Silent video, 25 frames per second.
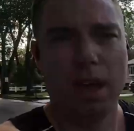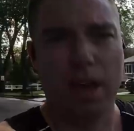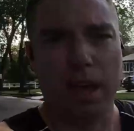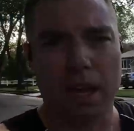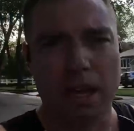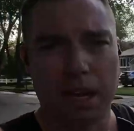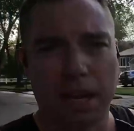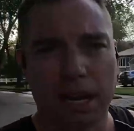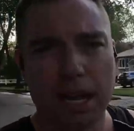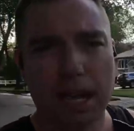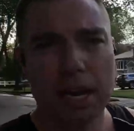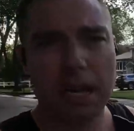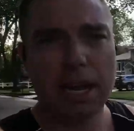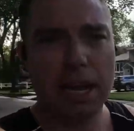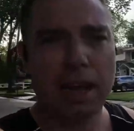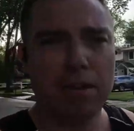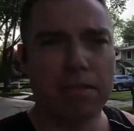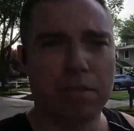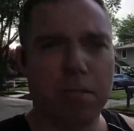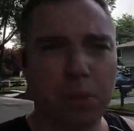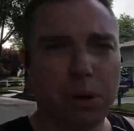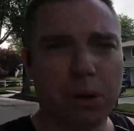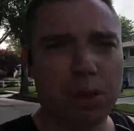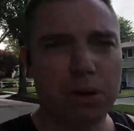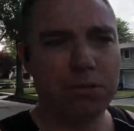And I kind of
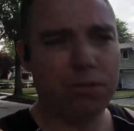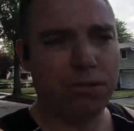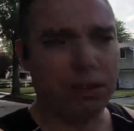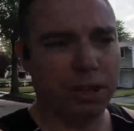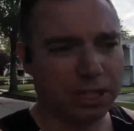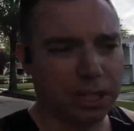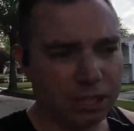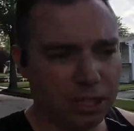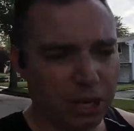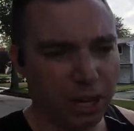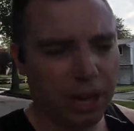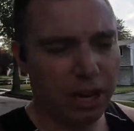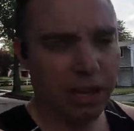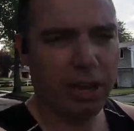have a perfect